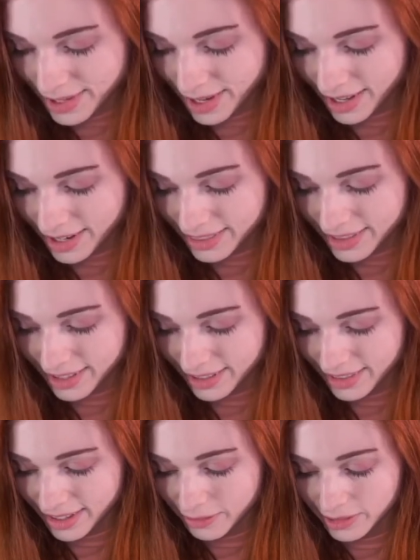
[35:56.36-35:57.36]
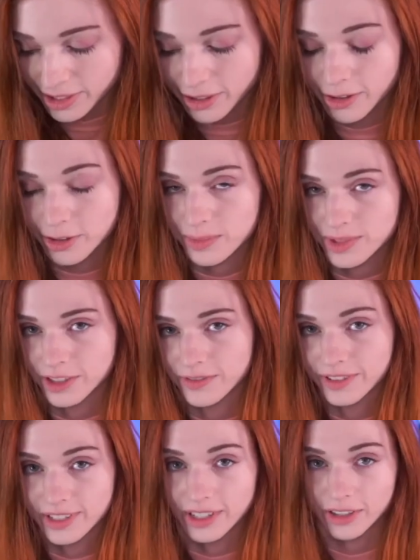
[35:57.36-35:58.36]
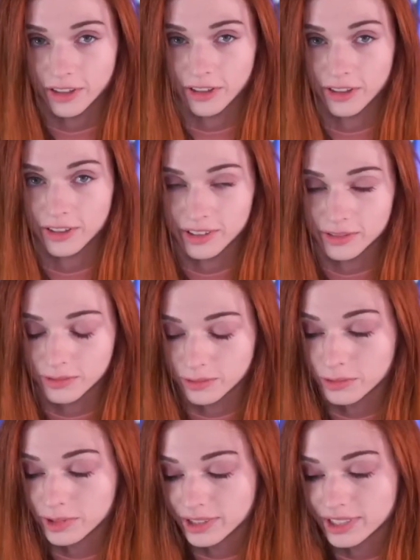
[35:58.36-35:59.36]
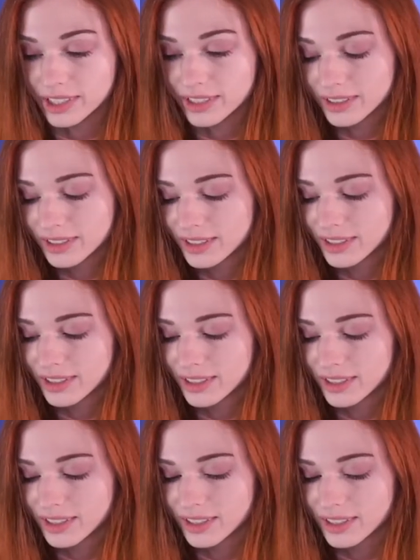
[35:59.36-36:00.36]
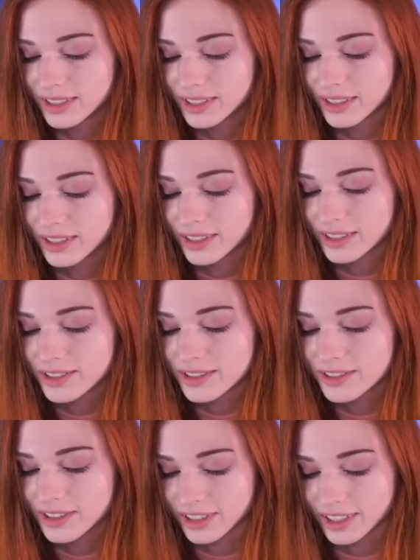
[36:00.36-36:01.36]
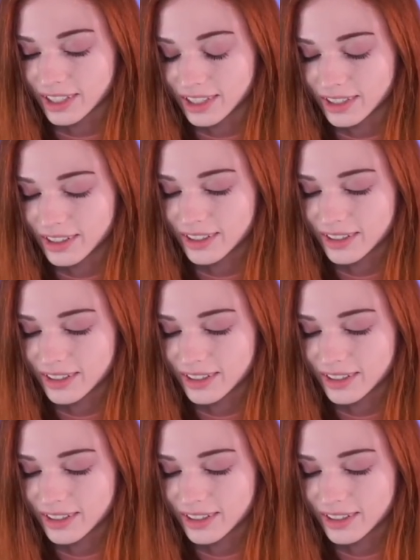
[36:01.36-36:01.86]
I think that when he heard himself on that call, it really sunk in